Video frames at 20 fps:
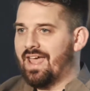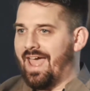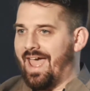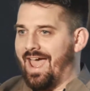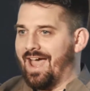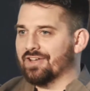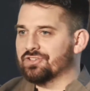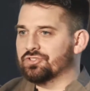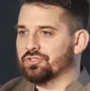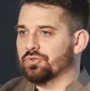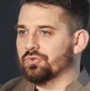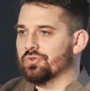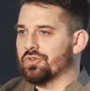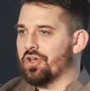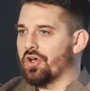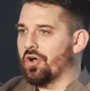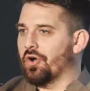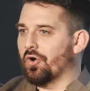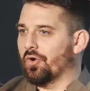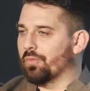as you
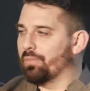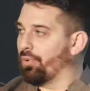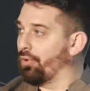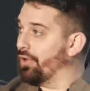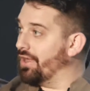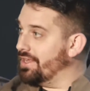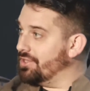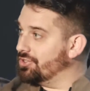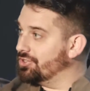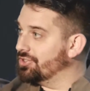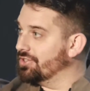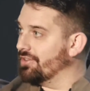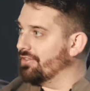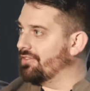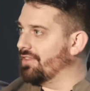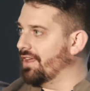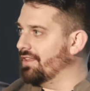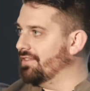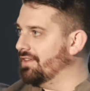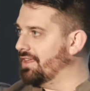go, preach,
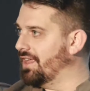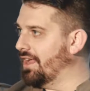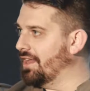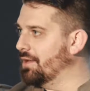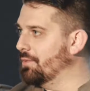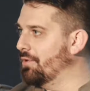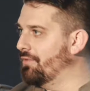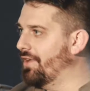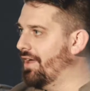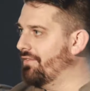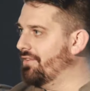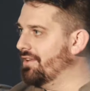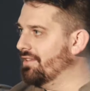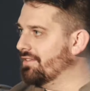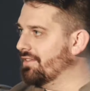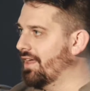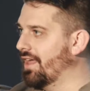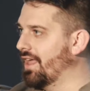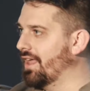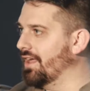saying the kingdom of heaven
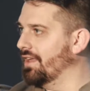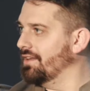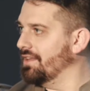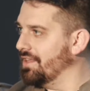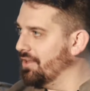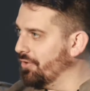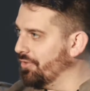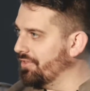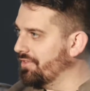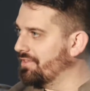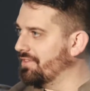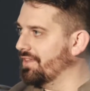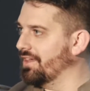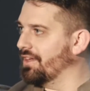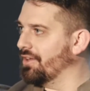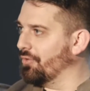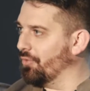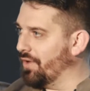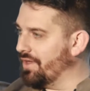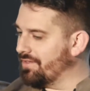is at hand, heal the
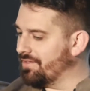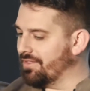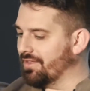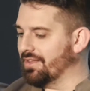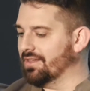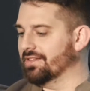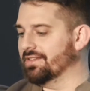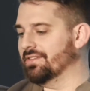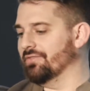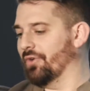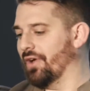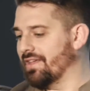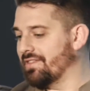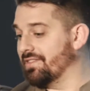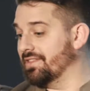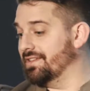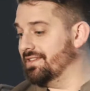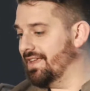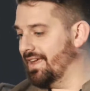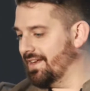sick, raise
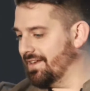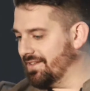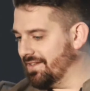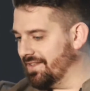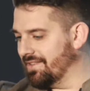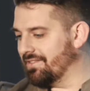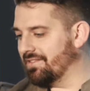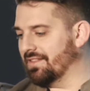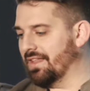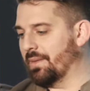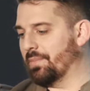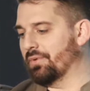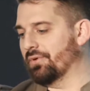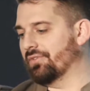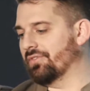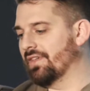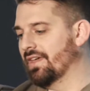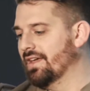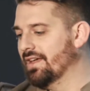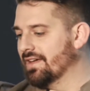the dead, cleanse the
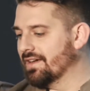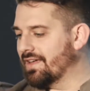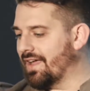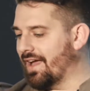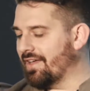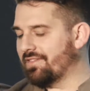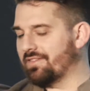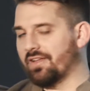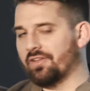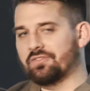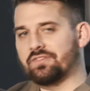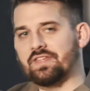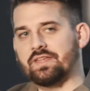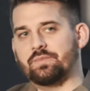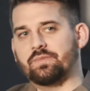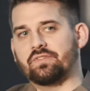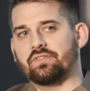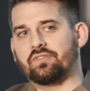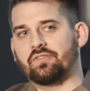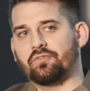lepers, cast out
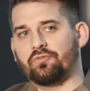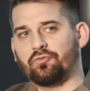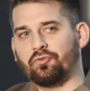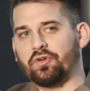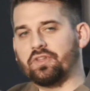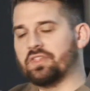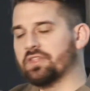demons, freely